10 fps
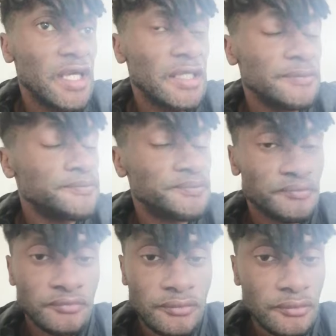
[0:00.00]
then
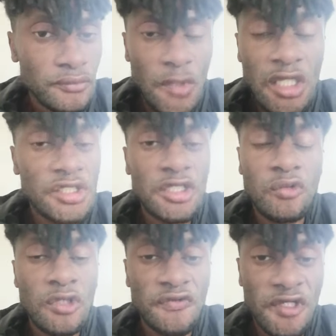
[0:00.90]
it's
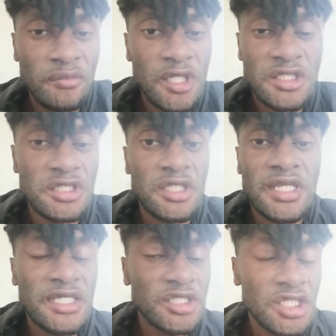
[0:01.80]
not worth it, because
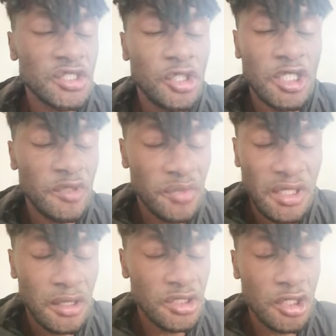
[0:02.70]
it's not going to
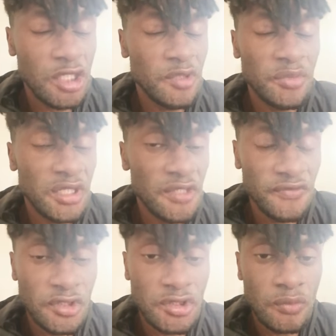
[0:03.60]
be big. It's not going to be a big
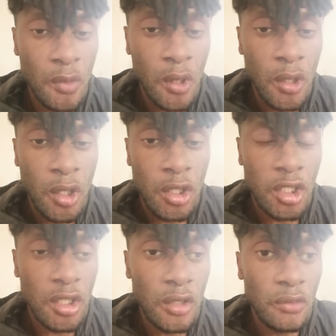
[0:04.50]
difference,
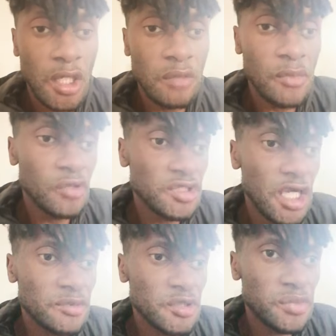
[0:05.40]
you know. In most
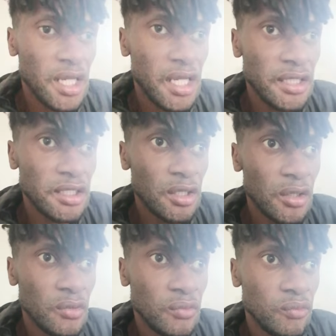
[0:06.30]
games you play, you
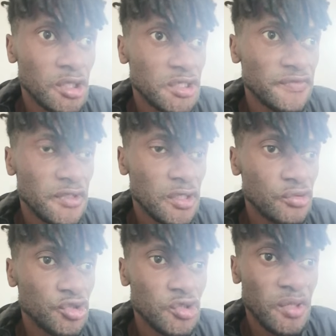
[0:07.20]
know, once you've got
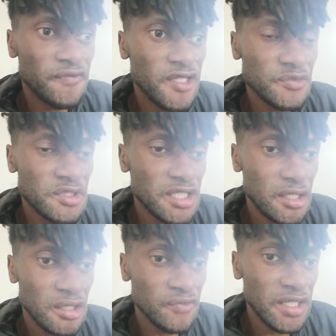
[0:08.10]
120 frames per
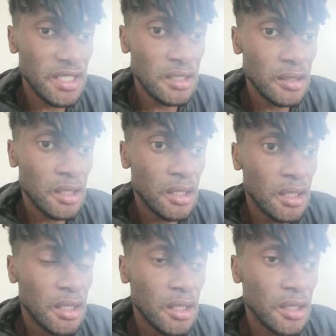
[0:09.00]
second already,
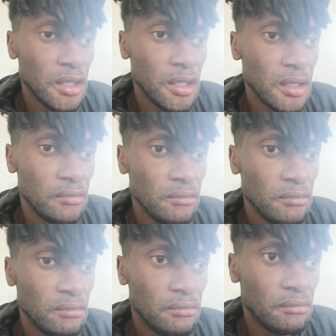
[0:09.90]

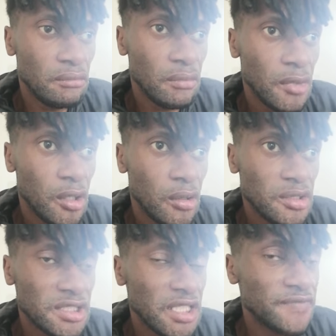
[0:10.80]

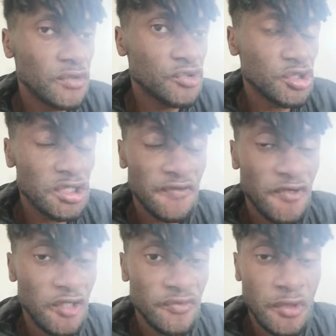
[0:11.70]
or say even
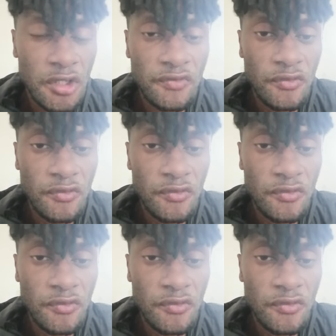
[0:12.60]
165